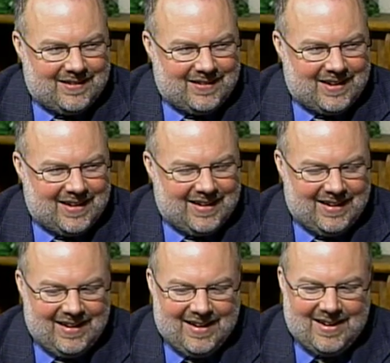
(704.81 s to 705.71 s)
Okay,
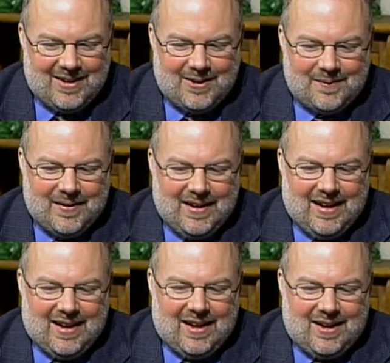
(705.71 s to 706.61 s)

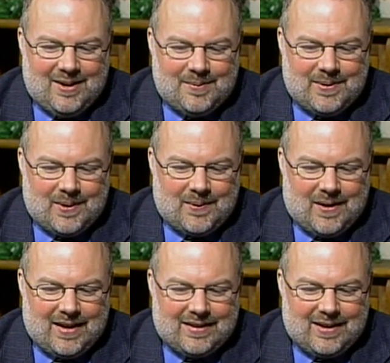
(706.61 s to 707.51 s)
so
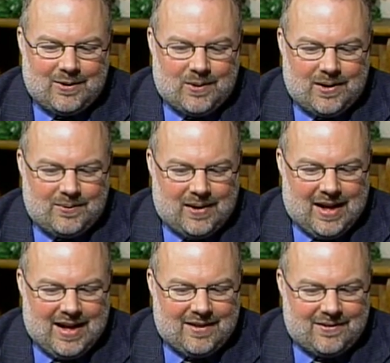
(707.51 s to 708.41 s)
I think what we
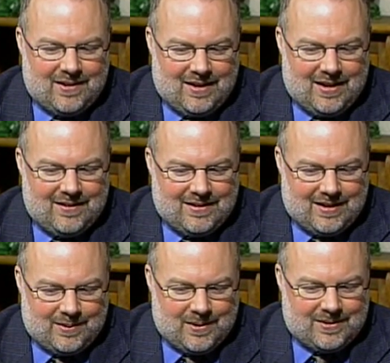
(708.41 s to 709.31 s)
have in a lot of the
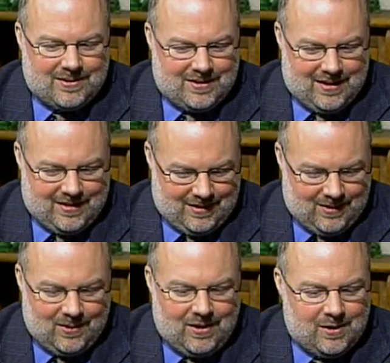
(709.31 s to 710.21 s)
southwestern states,
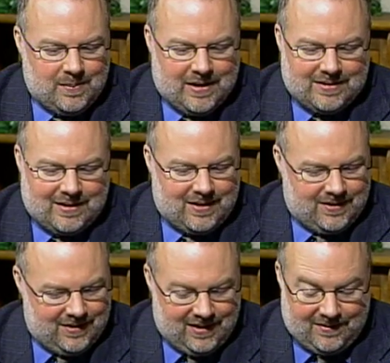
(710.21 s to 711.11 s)
including New
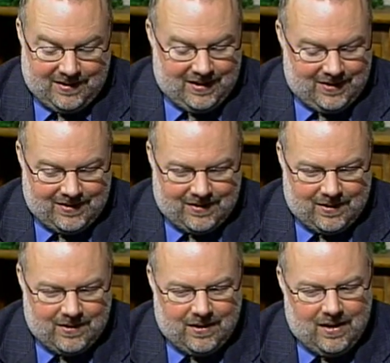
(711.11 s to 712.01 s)
Mexico and definitely in
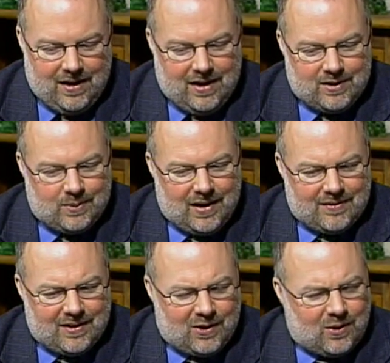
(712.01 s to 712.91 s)
Arizona, is we
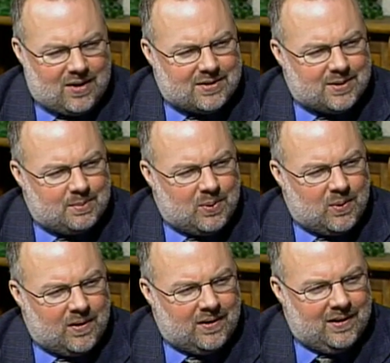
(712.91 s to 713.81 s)
have an
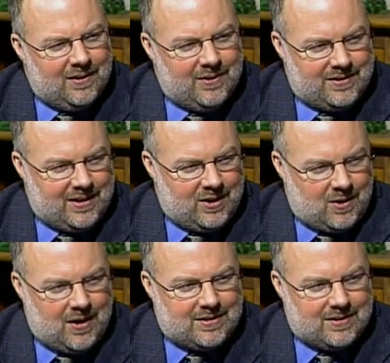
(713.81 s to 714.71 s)
across-the-board literacy
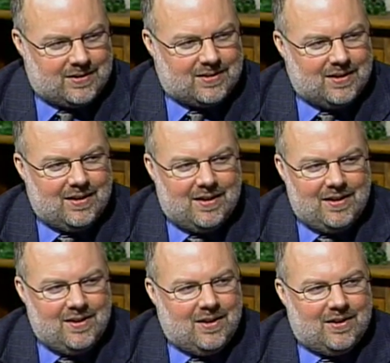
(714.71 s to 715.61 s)
crisis.
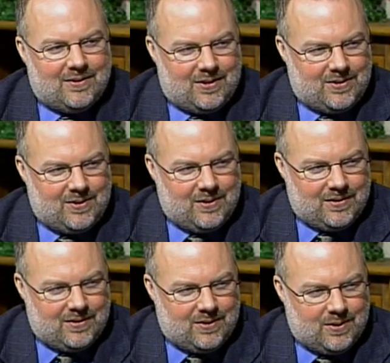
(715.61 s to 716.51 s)
None of our
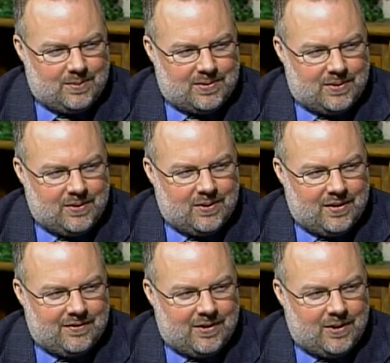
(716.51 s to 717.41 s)
student groups are
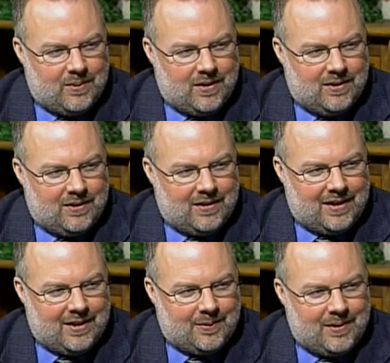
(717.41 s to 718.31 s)
doing very well in
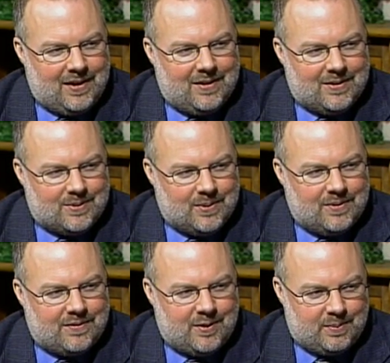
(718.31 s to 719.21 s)
learning how to read. There's
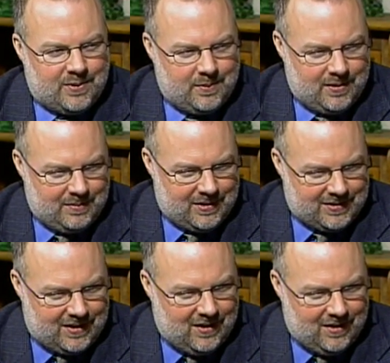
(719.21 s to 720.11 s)
room for improvement
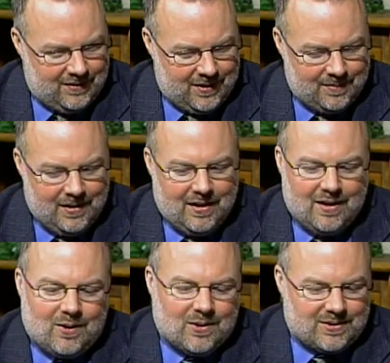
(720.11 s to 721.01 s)
amongst all of them.
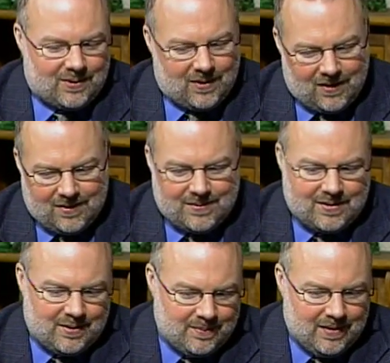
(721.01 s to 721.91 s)
Of course, there are
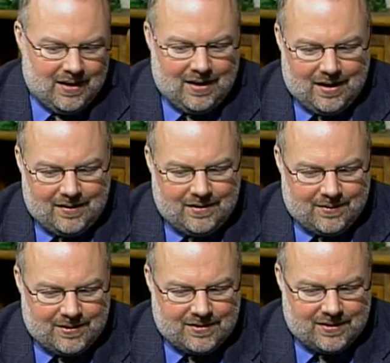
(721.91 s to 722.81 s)
some
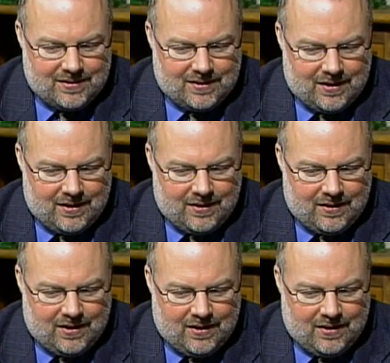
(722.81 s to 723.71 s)
differences
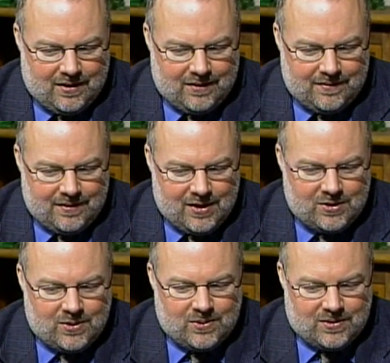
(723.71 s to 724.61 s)
of
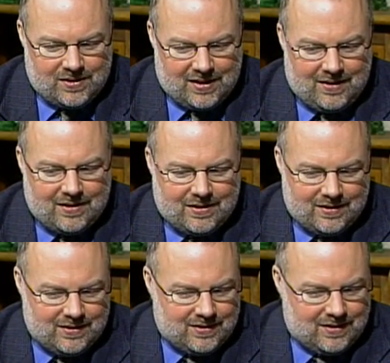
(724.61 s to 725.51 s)
issues and
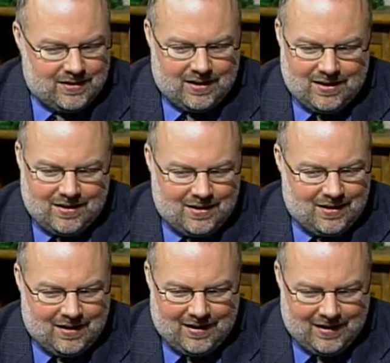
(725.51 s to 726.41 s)
challenges,
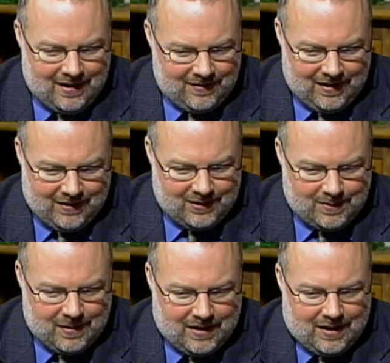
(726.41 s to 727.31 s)
and non-native
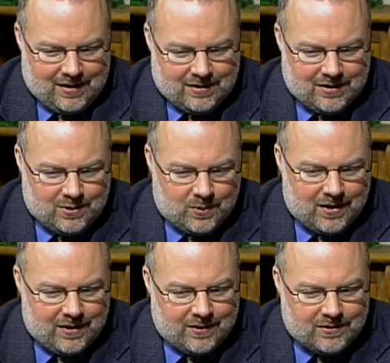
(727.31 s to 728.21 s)
English speaking is
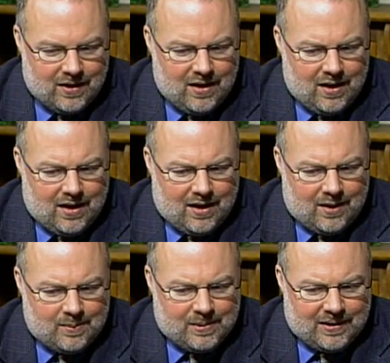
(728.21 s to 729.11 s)
one of those.
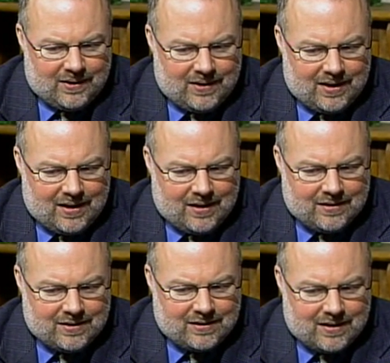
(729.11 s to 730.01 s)
But the good thing
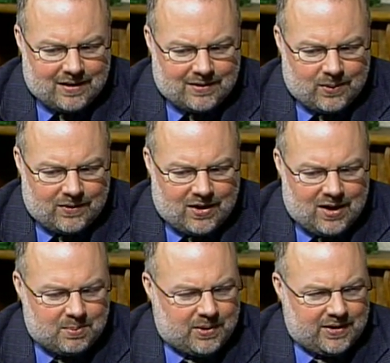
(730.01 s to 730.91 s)
is that the sort of
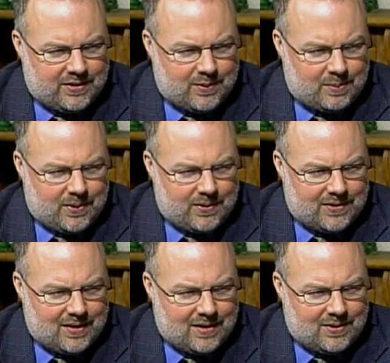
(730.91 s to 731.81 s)
comprehensive
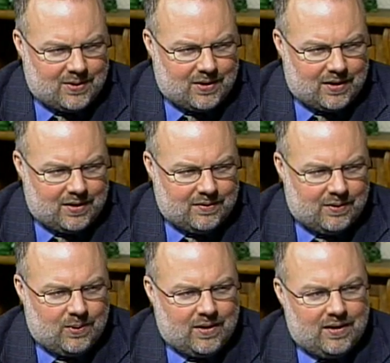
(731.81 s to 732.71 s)
approach that they took in
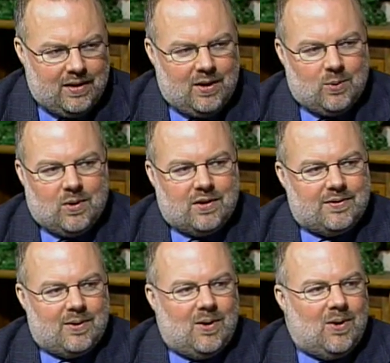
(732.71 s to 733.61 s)
Florida
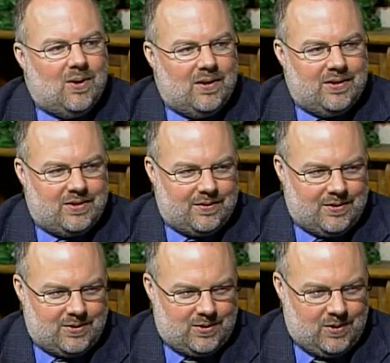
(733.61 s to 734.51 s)
worked for all these
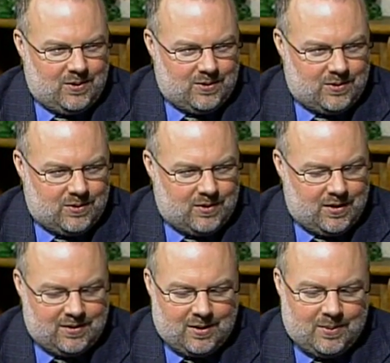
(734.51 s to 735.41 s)
different student
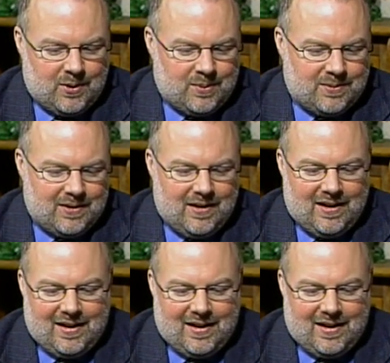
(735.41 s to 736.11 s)
subgroups.